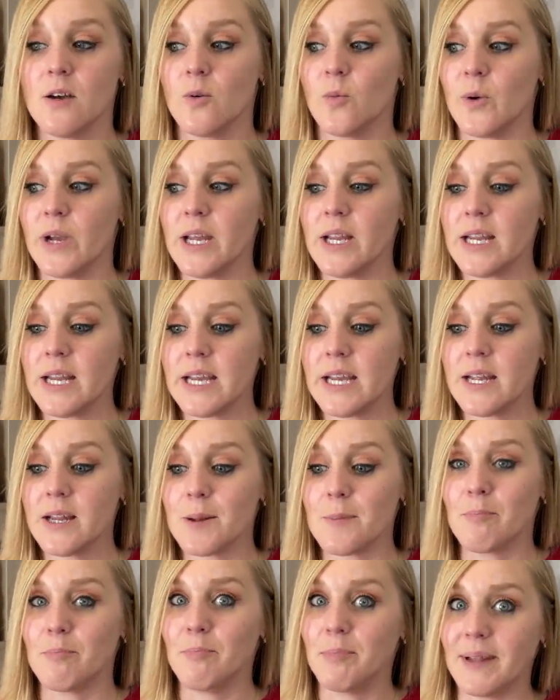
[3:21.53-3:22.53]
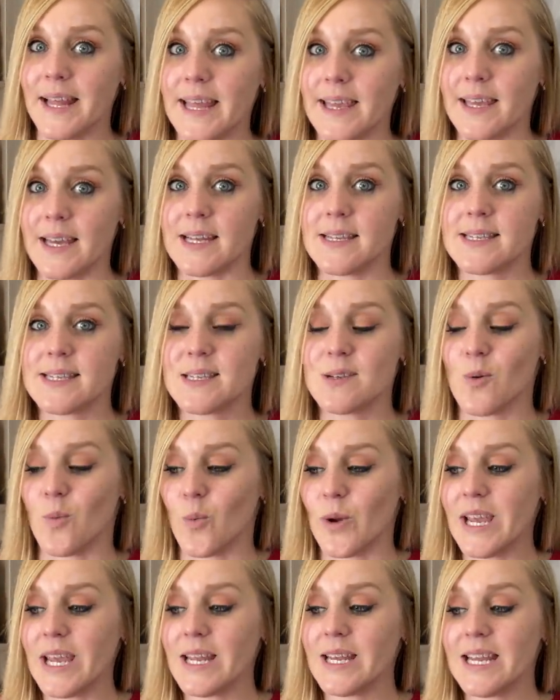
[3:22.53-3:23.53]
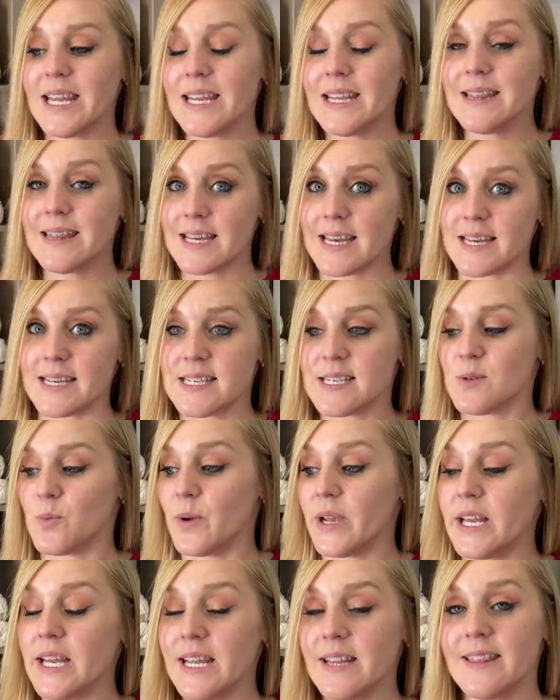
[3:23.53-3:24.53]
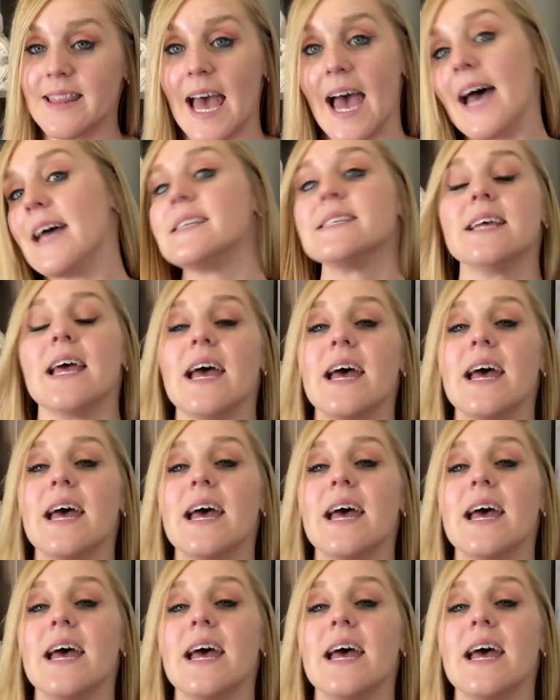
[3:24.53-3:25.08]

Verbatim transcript: We need blankets. We need this. We need that.